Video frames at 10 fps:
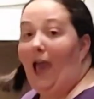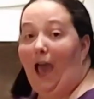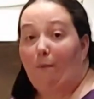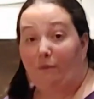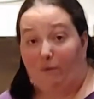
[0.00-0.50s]

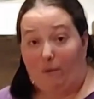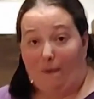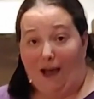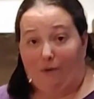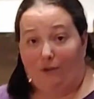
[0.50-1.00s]
and we will be
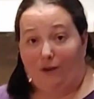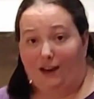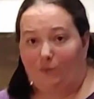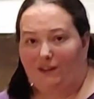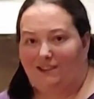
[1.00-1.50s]
back with you
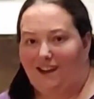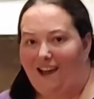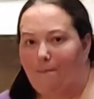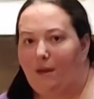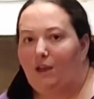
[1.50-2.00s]
guys when it's
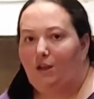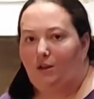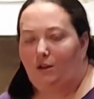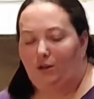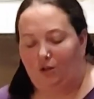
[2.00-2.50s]
time
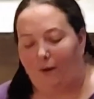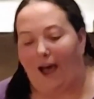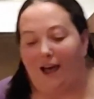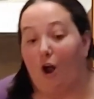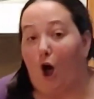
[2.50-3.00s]
to
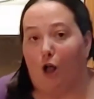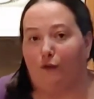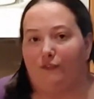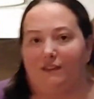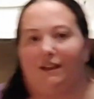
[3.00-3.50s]
add all
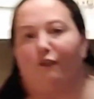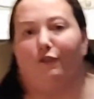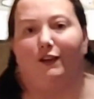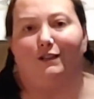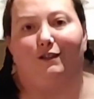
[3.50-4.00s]
of the stuff
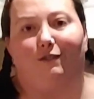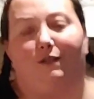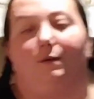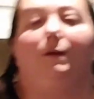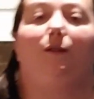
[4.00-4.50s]

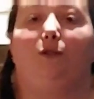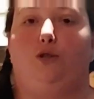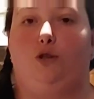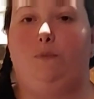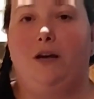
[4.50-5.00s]
into the
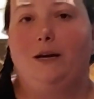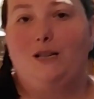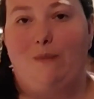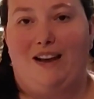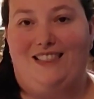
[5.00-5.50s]
soup
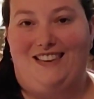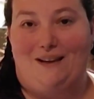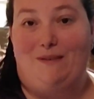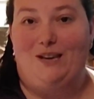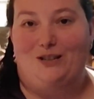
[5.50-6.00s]
to make it the
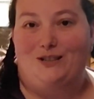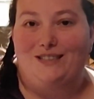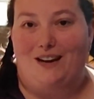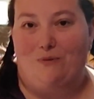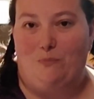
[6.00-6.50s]
yummy goodness
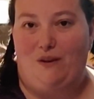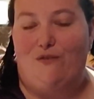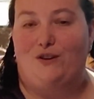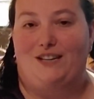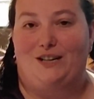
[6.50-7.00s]
that it will be
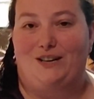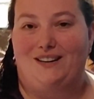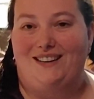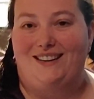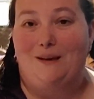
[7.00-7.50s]
for dinner.
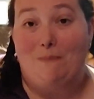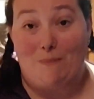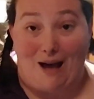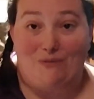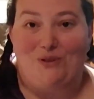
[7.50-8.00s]
Be
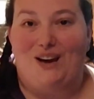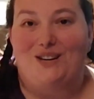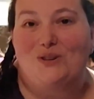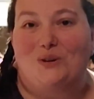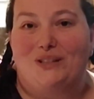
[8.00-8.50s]
back with you guys
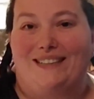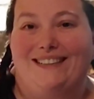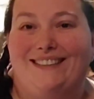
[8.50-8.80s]
shortly.